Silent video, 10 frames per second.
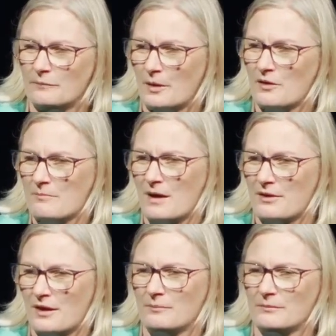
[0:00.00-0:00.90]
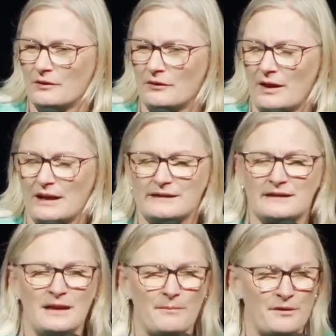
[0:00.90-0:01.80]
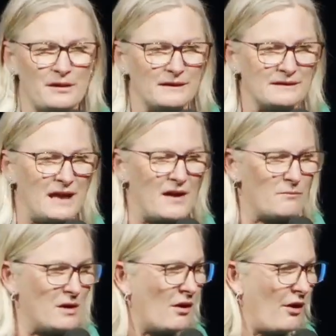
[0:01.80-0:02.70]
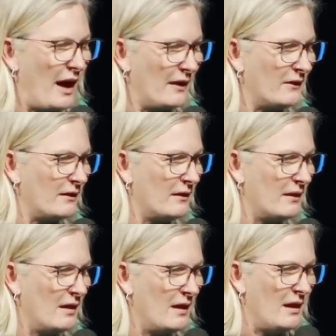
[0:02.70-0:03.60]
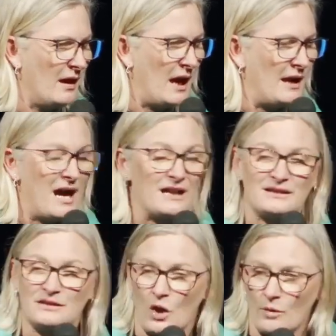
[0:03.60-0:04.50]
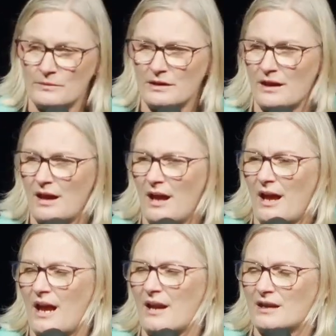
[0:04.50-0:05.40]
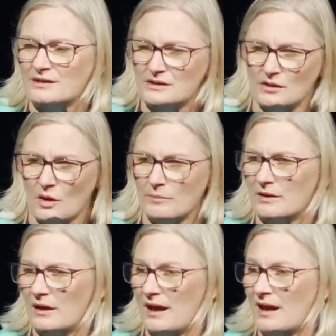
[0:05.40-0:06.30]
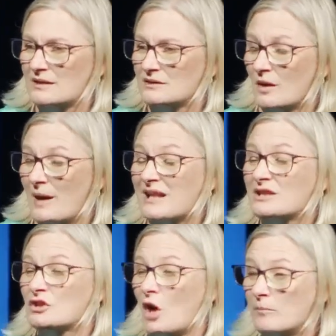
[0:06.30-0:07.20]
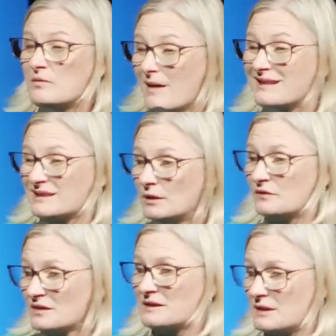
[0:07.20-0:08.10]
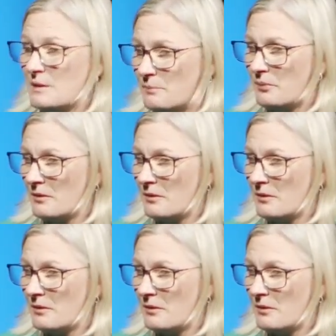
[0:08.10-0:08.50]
of both my thumbs, and something inside of me cracked. And I sobbed and I sobbed and I sobbed. I sobbed myself to sleep.